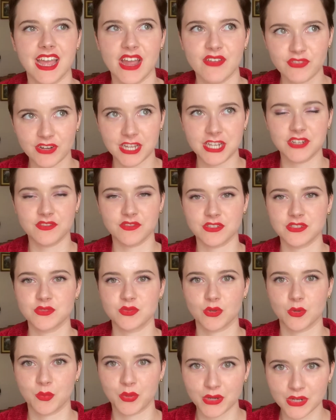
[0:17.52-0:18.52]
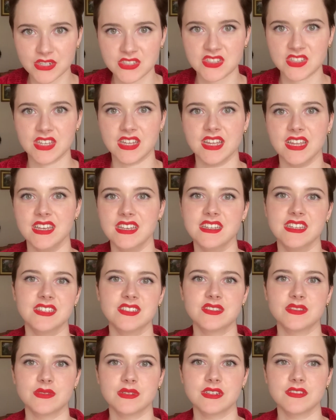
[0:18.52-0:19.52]
Every individual person is
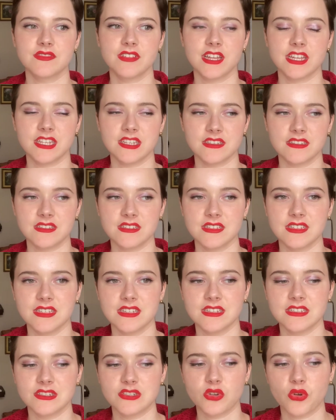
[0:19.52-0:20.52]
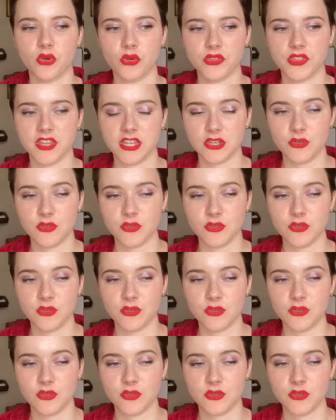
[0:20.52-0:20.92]
sort of like told that